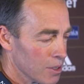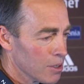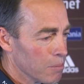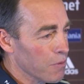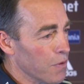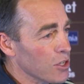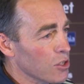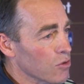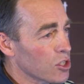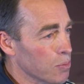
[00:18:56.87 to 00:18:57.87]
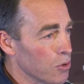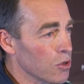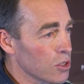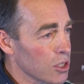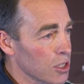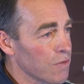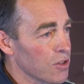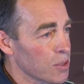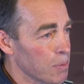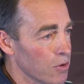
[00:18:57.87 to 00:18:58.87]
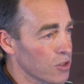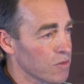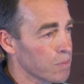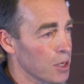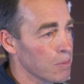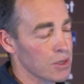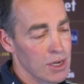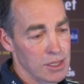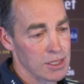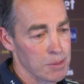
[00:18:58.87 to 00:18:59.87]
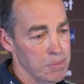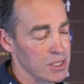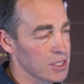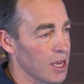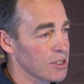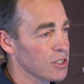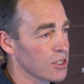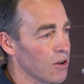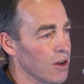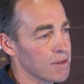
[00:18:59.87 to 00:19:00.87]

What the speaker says: professional sport, to lift the spirits of people. I know the Olympics starts tonight.